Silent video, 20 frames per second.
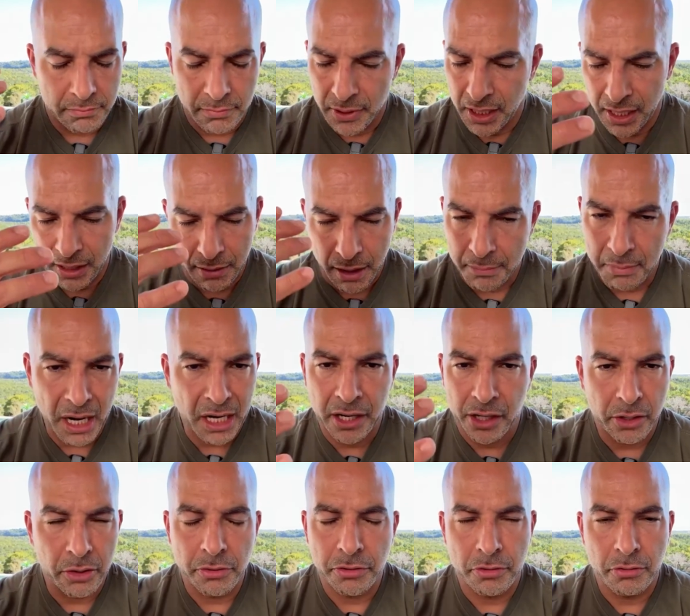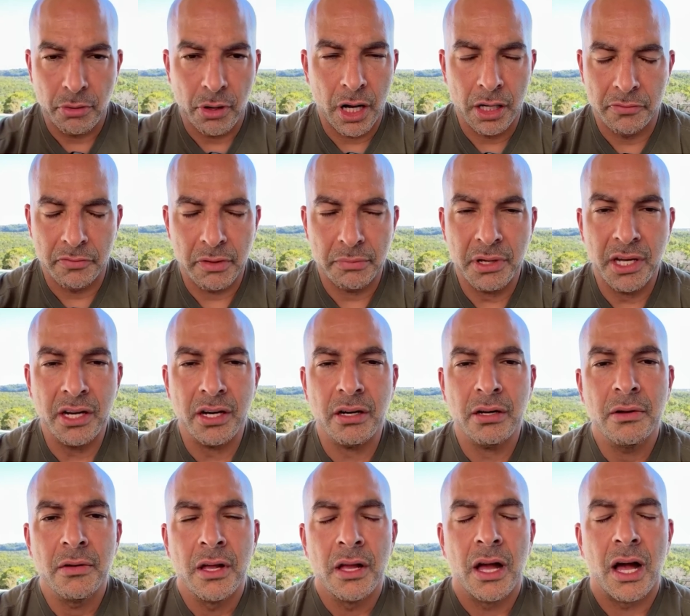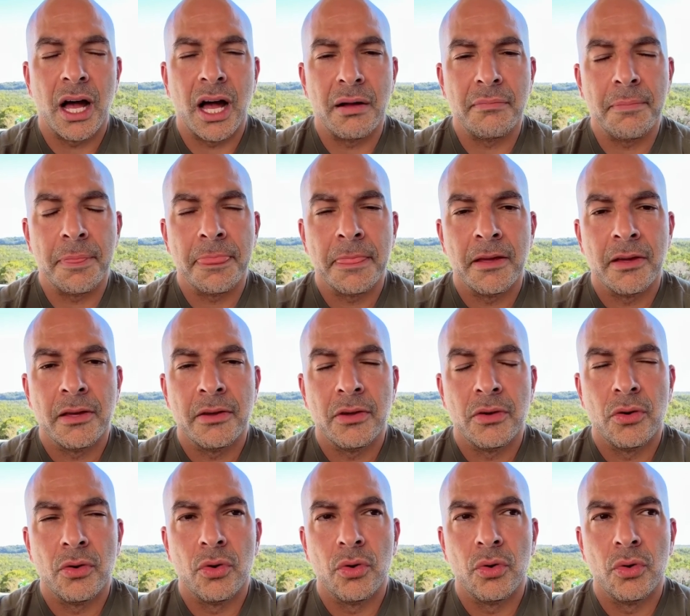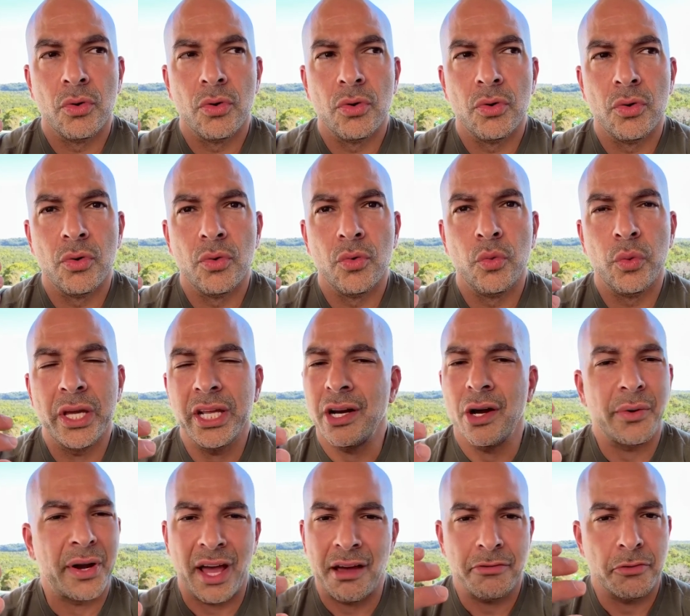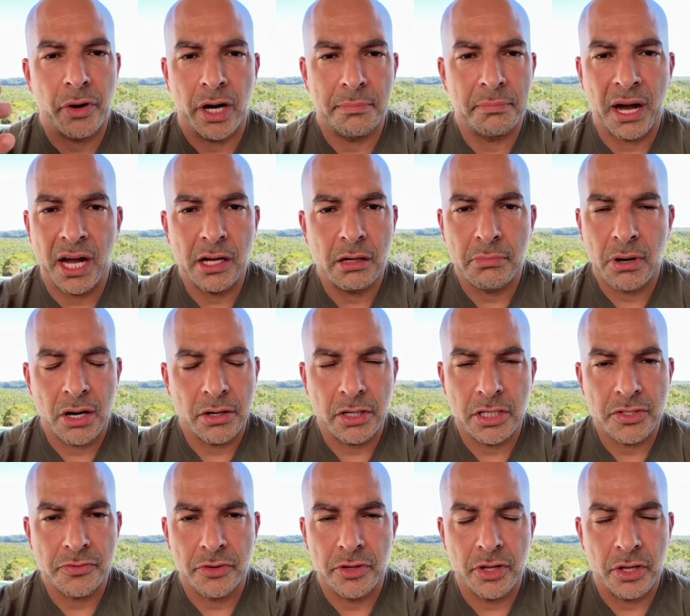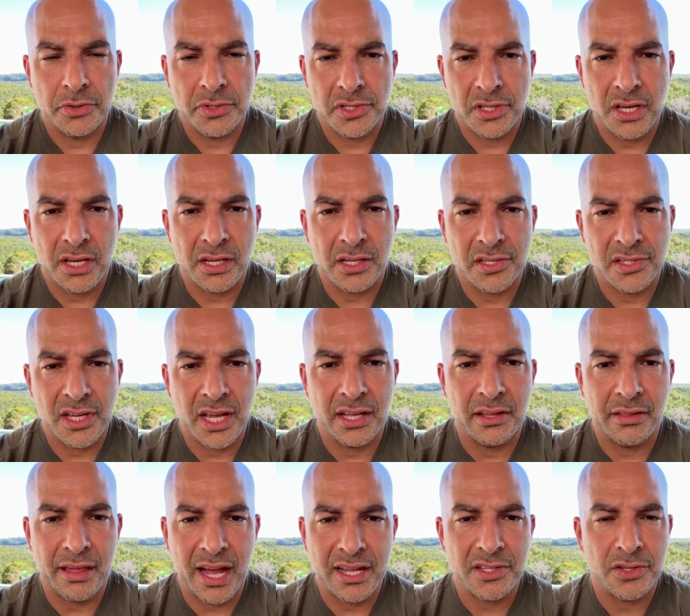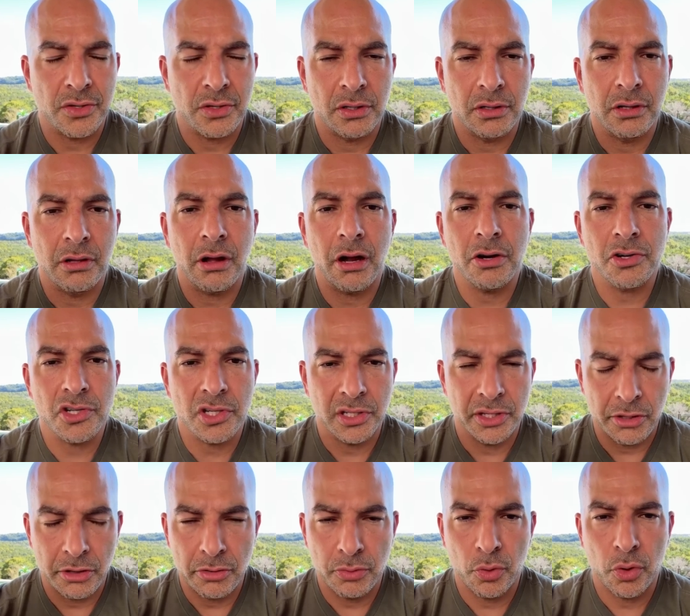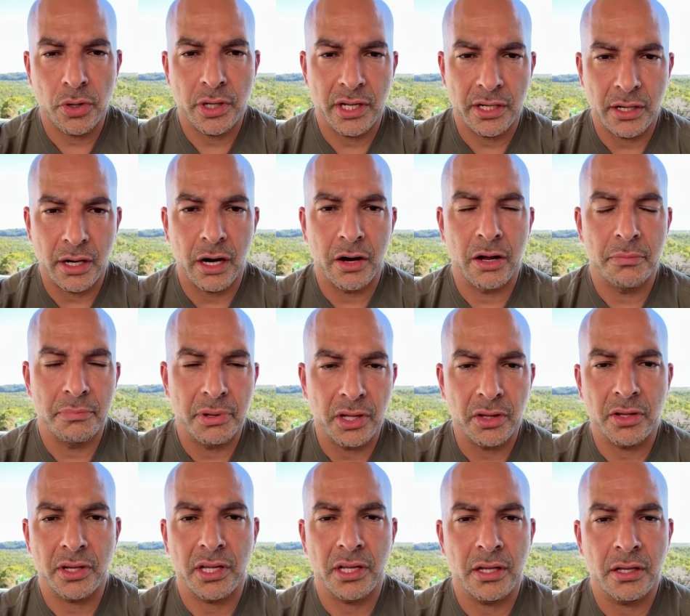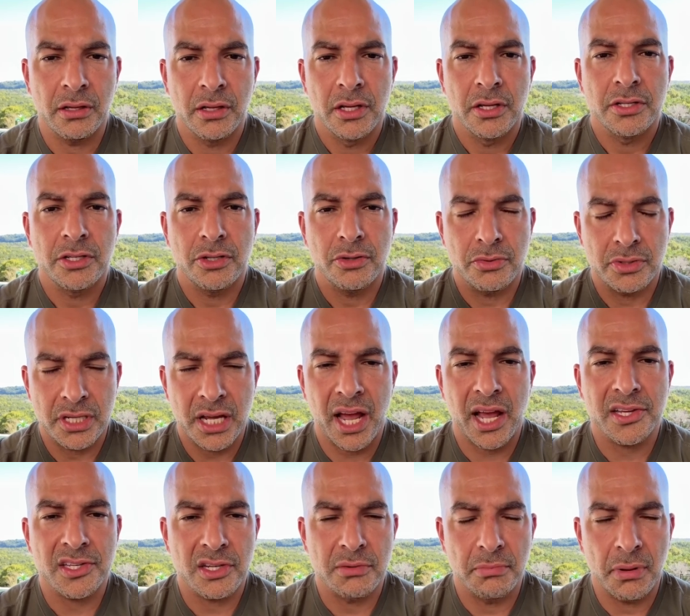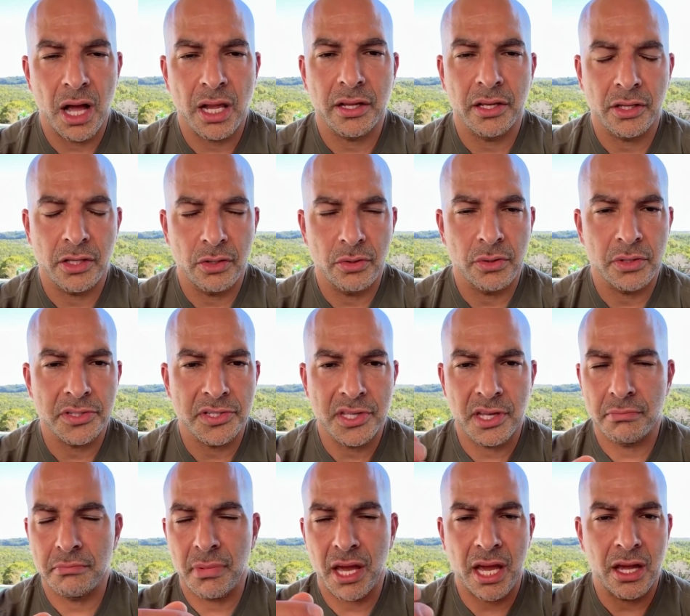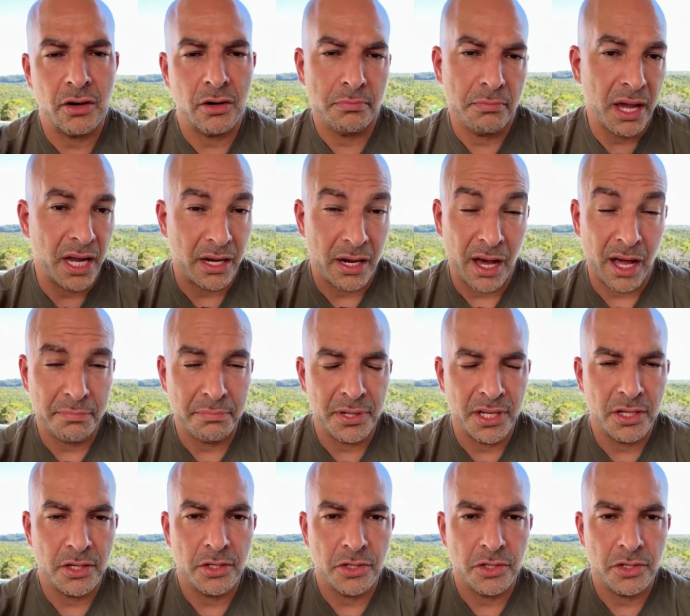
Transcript: and I'm not going to go through all of them here, um, we don't have great biomarkers for those things, and that's largely thwarted our ability to test molecules that may or may not be